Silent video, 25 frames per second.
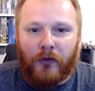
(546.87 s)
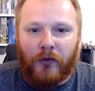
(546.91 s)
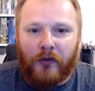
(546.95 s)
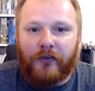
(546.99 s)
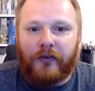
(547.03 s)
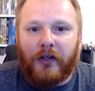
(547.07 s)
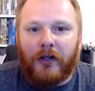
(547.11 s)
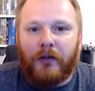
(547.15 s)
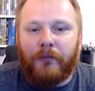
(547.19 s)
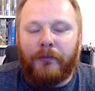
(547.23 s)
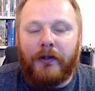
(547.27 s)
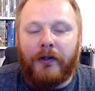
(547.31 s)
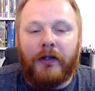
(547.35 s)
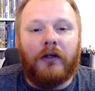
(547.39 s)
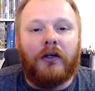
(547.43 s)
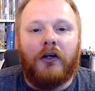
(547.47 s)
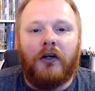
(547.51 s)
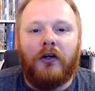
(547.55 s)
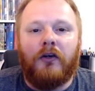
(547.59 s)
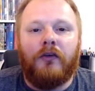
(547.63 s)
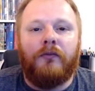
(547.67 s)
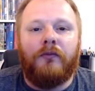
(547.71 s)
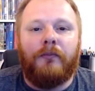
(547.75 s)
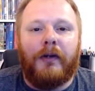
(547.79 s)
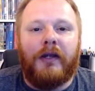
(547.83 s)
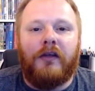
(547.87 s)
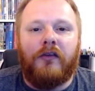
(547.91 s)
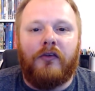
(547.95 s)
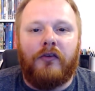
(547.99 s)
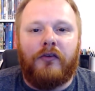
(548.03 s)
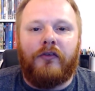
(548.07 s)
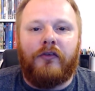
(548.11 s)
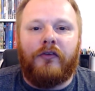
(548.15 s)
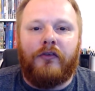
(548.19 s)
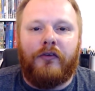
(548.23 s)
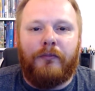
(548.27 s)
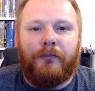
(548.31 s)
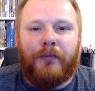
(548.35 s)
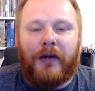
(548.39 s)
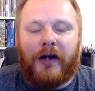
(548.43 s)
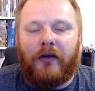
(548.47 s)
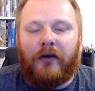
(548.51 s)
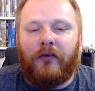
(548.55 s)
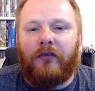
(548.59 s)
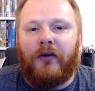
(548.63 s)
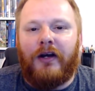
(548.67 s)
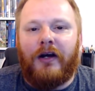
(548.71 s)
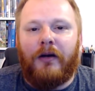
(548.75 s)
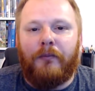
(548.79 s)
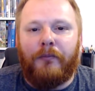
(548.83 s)
was going to be a COD-based
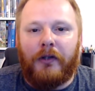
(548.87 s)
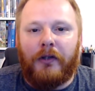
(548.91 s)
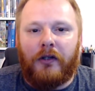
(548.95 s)
Battle Royale,